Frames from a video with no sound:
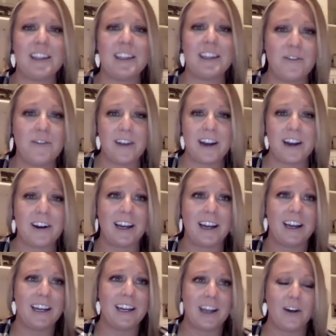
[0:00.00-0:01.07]
That's
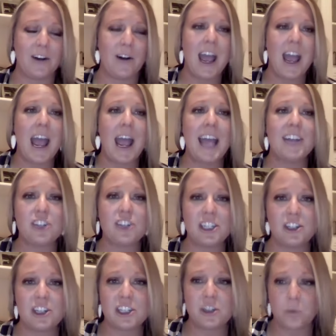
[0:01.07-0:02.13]
very, you know, and she
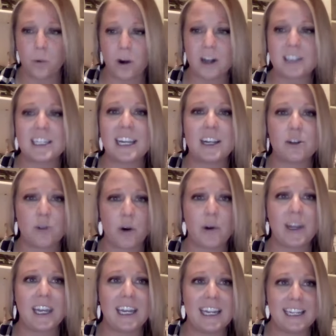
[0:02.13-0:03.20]
just worked at
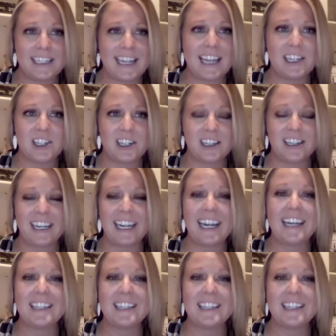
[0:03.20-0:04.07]
growing it intentionally.